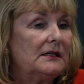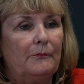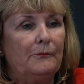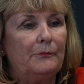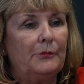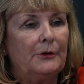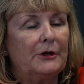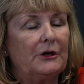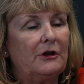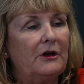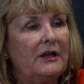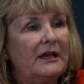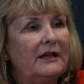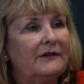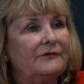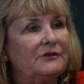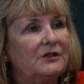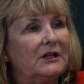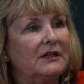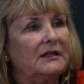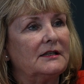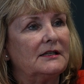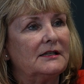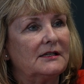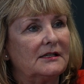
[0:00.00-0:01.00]
But I have
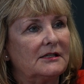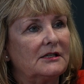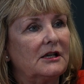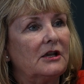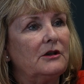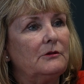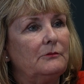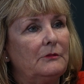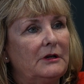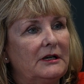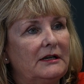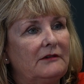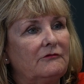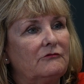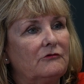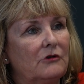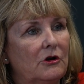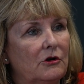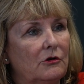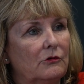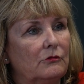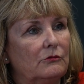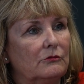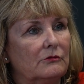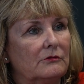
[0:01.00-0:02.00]
done so many
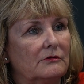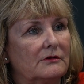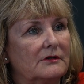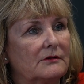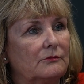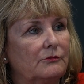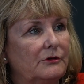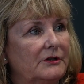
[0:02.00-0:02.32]
roles